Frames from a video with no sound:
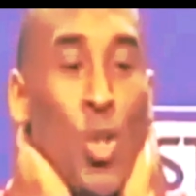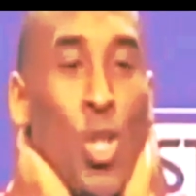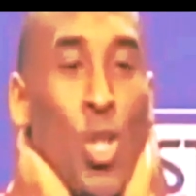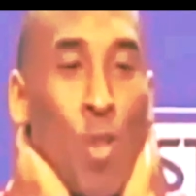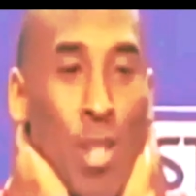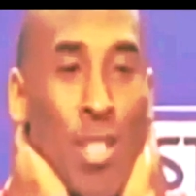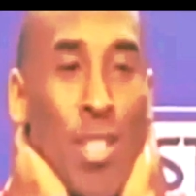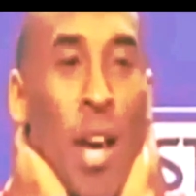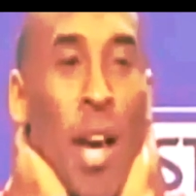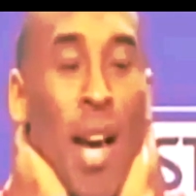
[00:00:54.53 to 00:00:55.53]
You
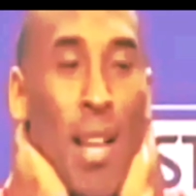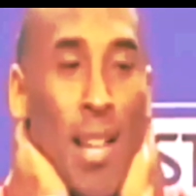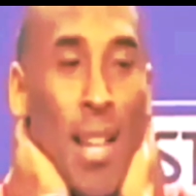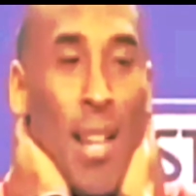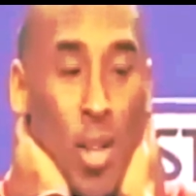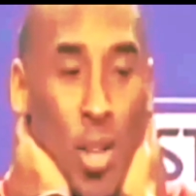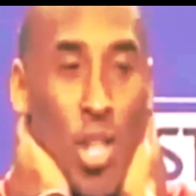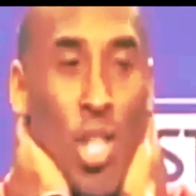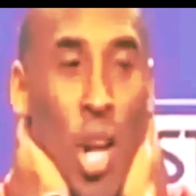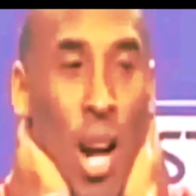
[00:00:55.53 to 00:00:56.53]
stretched the hell out of
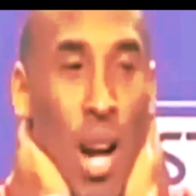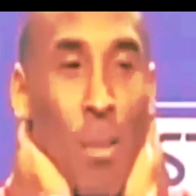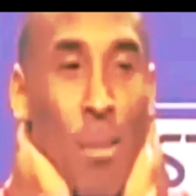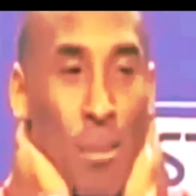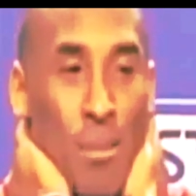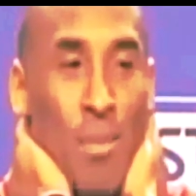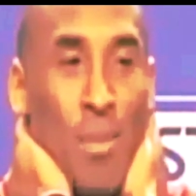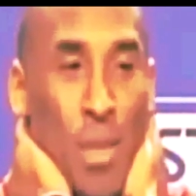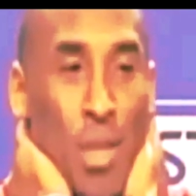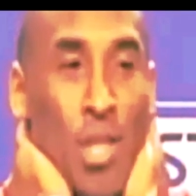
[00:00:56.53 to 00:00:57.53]
it. Good job.
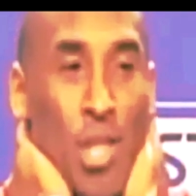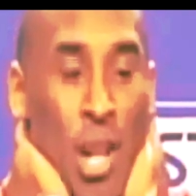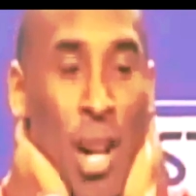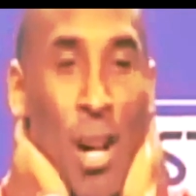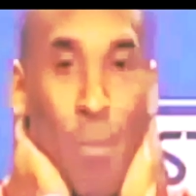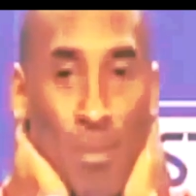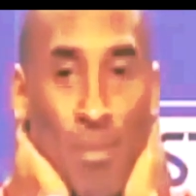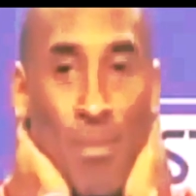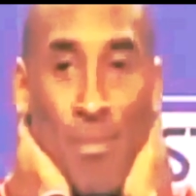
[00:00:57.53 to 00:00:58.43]
Good job.